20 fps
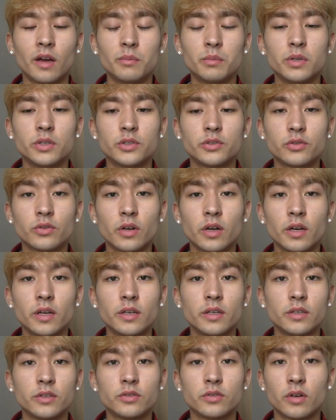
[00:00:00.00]
I've been
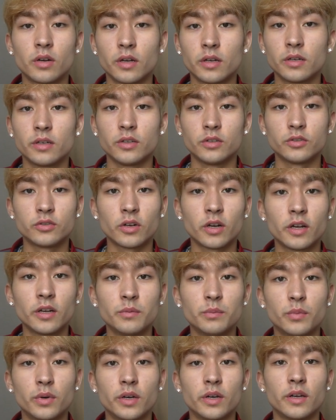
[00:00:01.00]
trying,
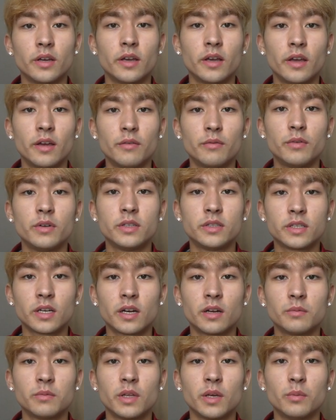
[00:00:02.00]
but every
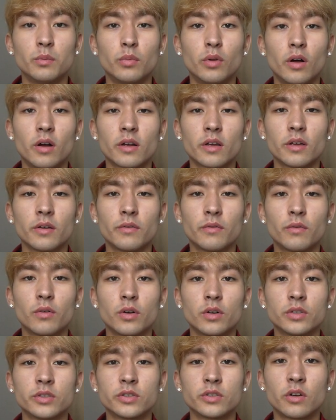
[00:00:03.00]
time they block it
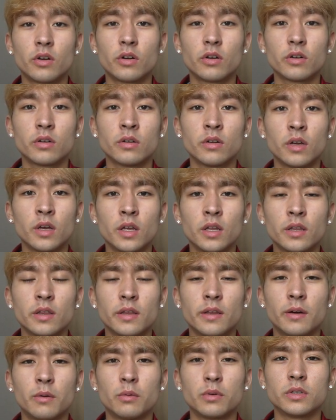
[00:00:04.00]
for a song
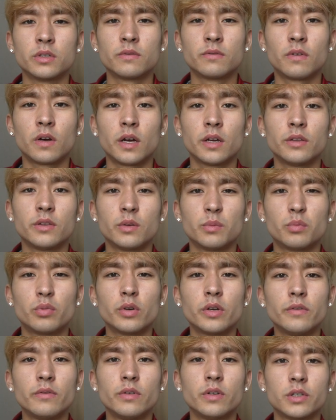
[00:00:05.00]
that was fine the
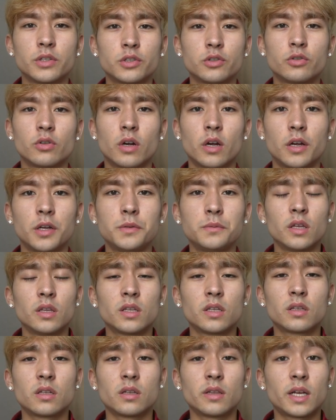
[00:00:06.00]
previous try.
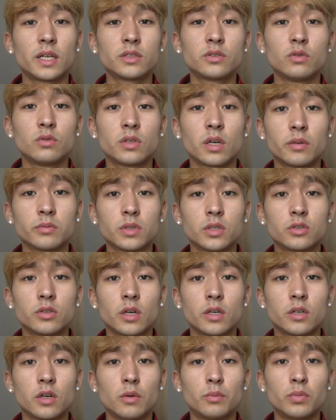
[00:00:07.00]
And then the last two times I
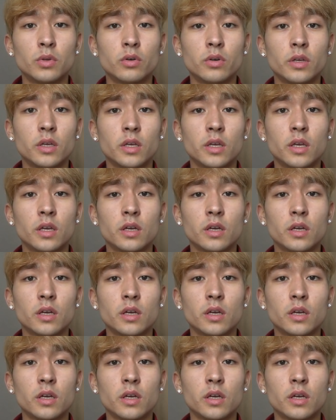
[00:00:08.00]
tried to upload it,